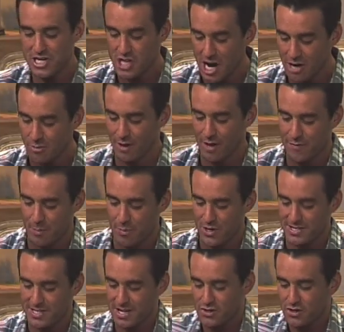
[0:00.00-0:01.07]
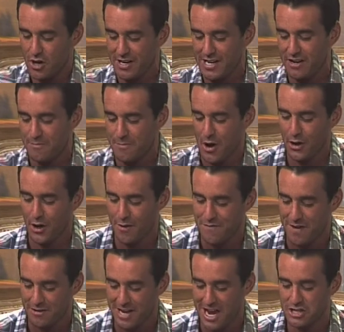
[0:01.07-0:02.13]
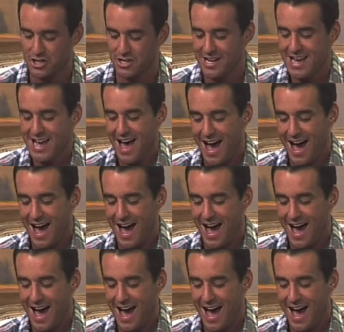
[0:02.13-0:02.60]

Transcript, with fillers: General of the Princess Charlene of Monaco Foundation,